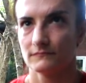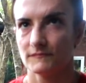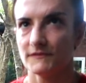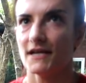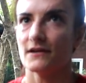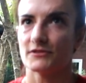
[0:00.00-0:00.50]

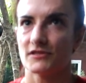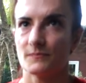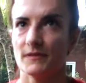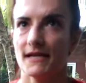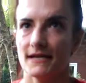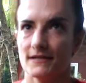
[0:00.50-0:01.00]
Yeah, which is a
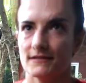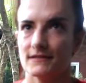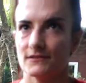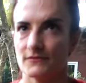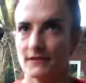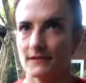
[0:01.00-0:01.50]
play on
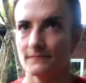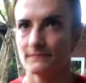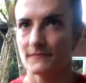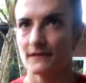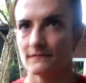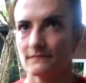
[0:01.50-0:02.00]
his real name.
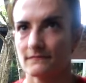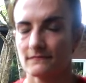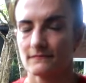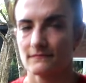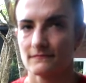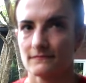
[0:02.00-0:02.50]
Yeah.